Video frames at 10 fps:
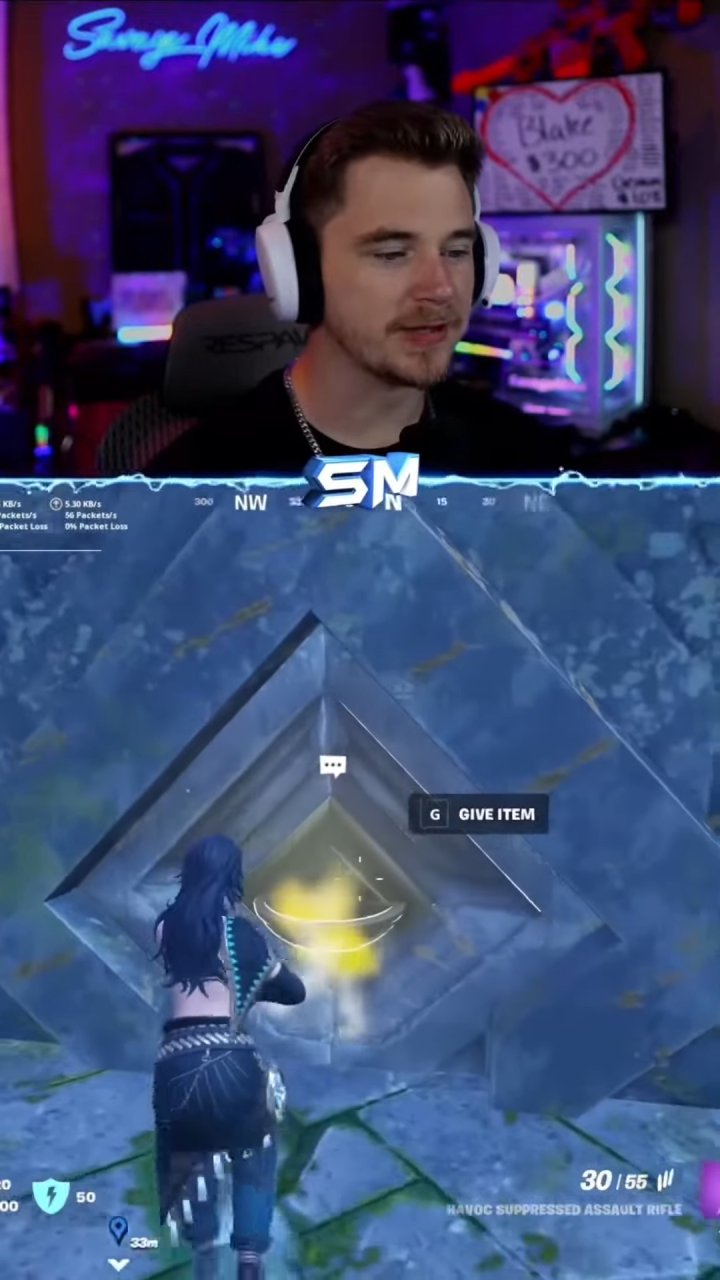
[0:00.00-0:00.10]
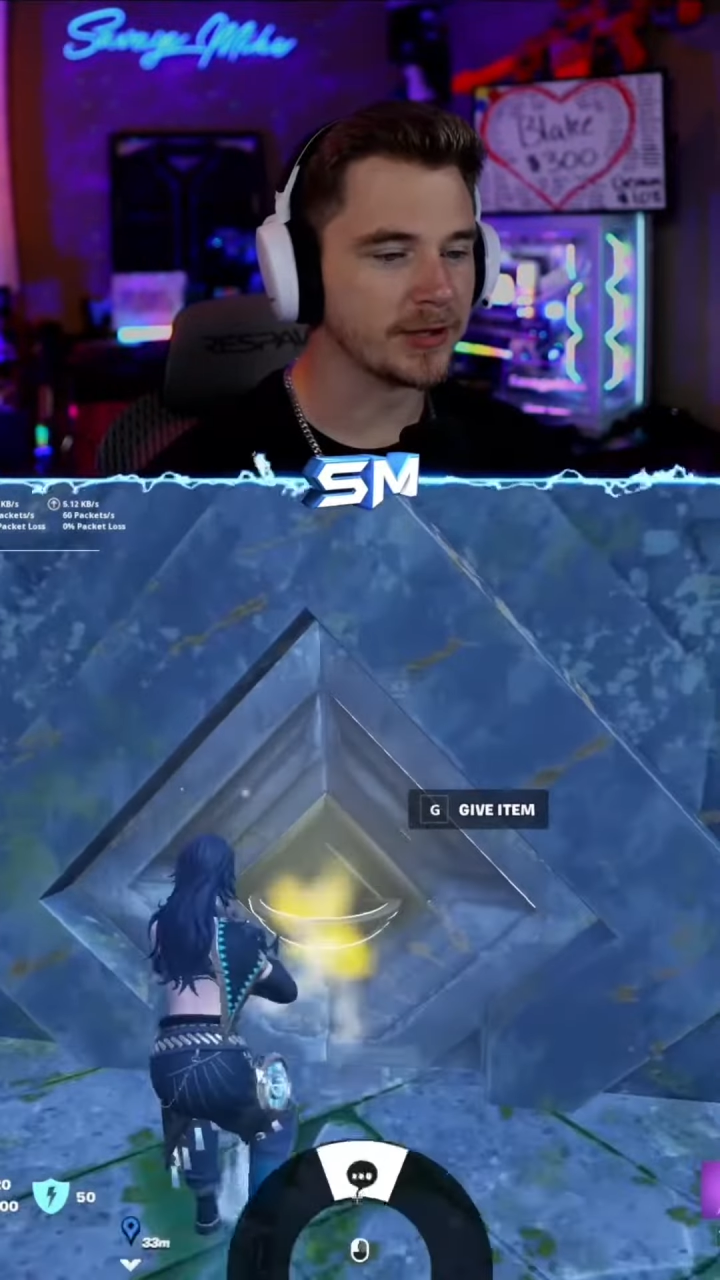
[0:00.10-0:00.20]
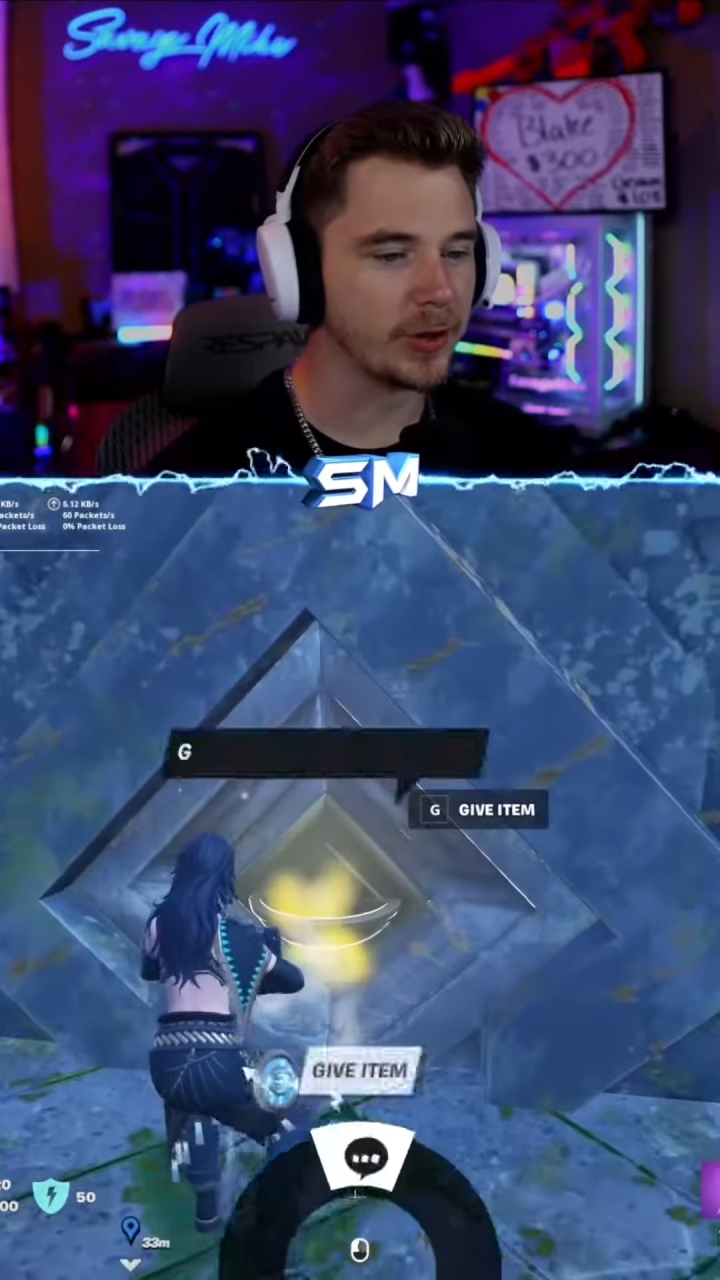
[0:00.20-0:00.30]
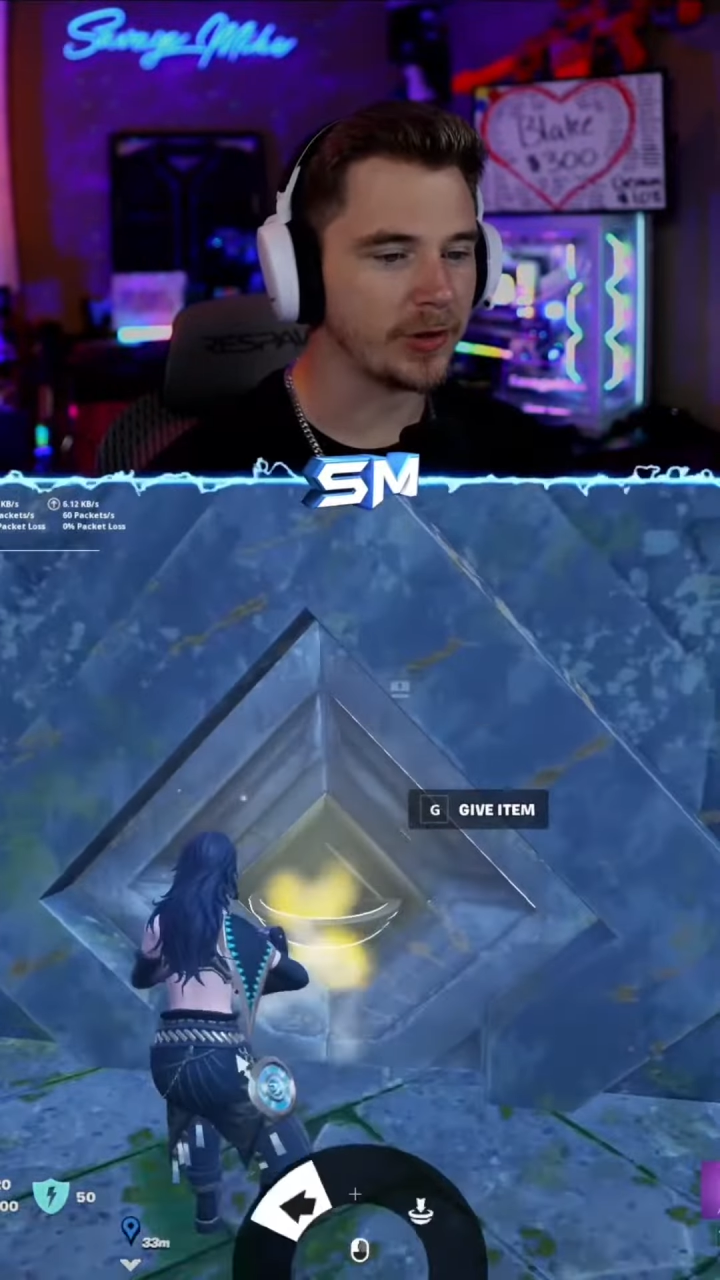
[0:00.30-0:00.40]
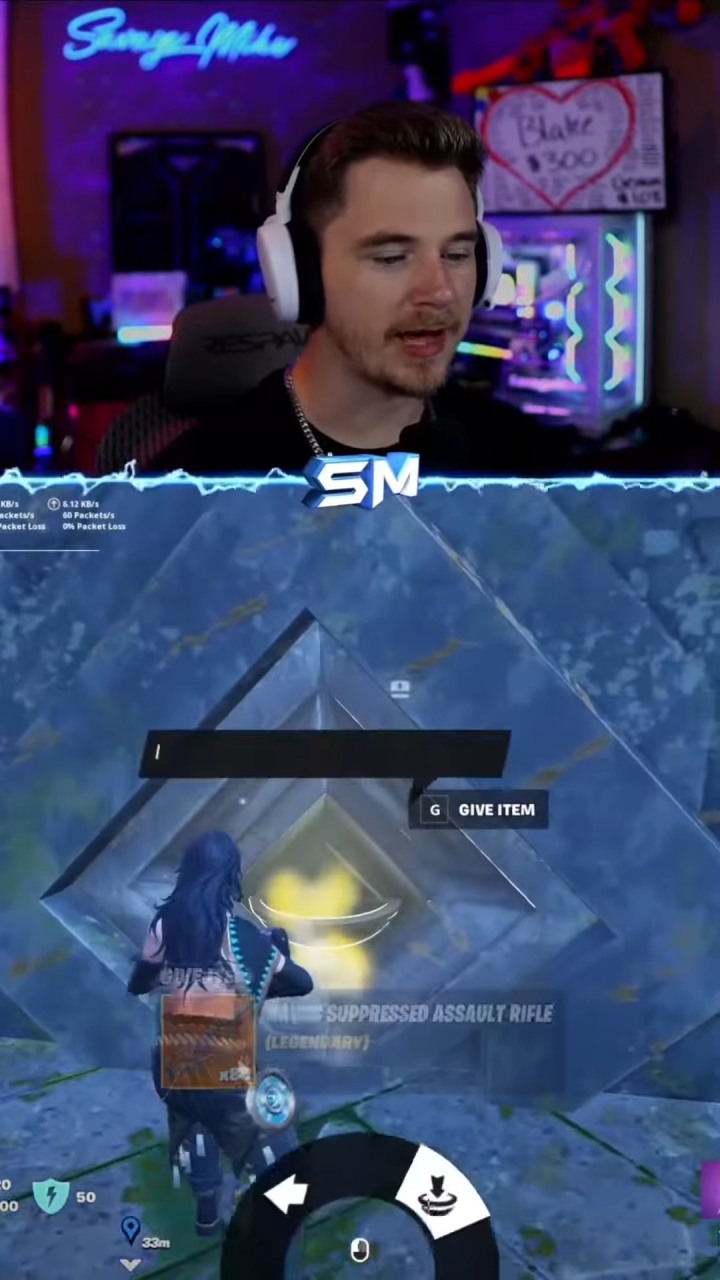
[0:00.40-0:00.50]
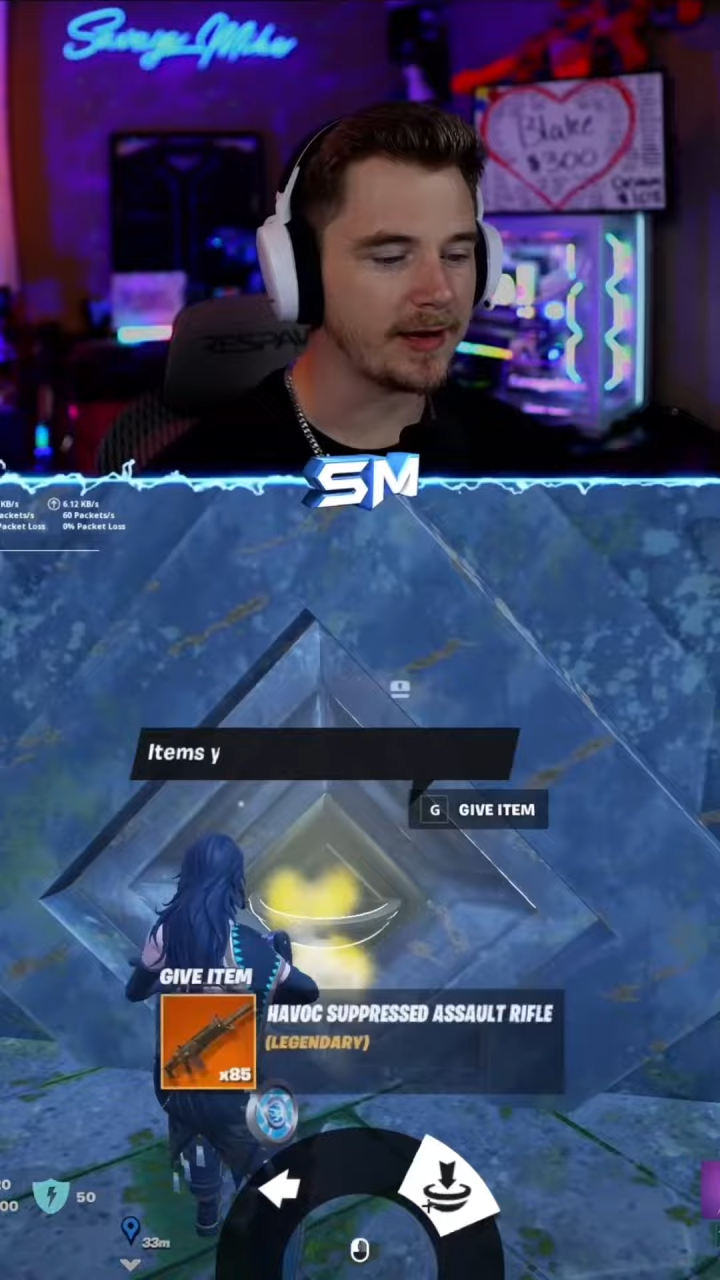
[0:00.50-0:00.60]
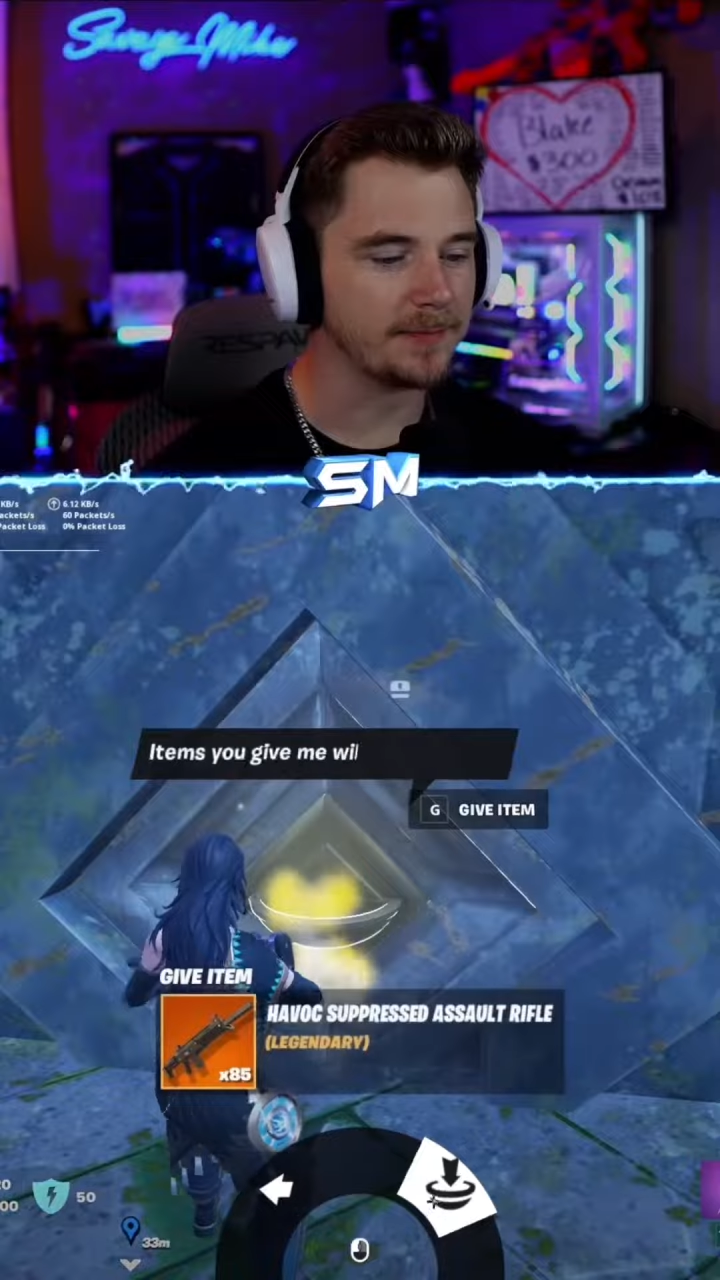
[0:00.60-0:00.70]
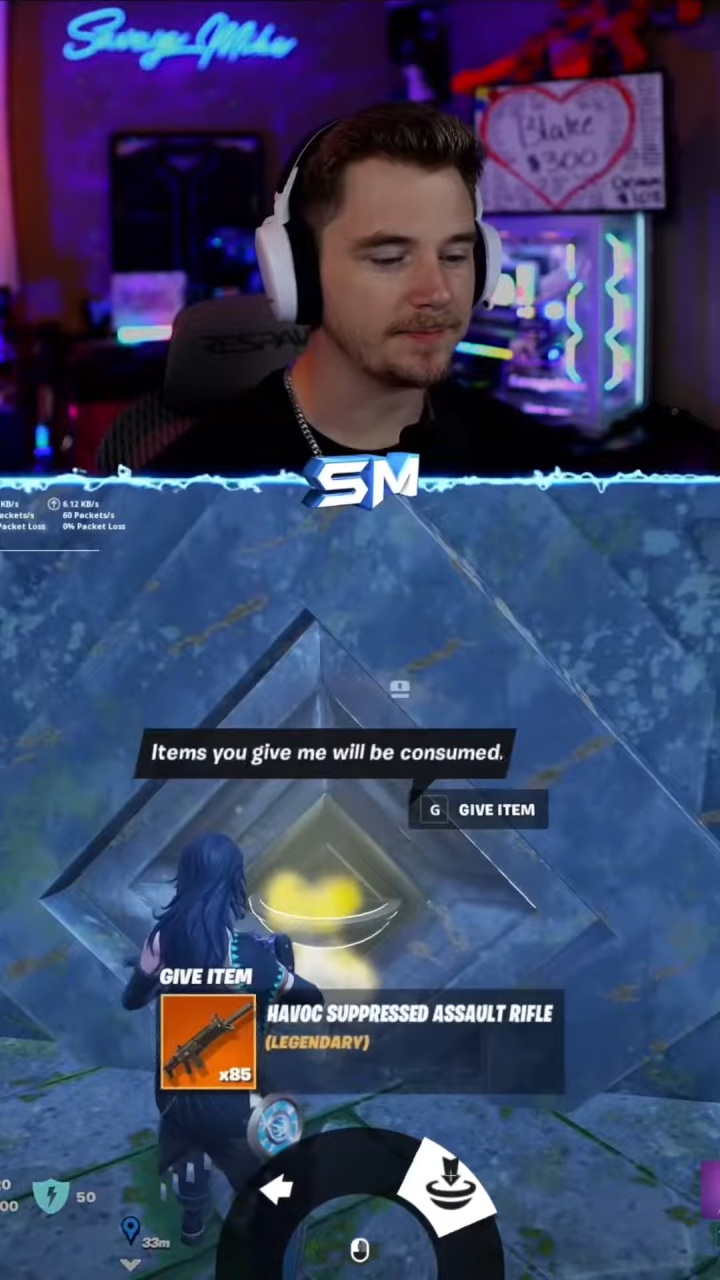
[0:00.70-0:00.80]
our gold item.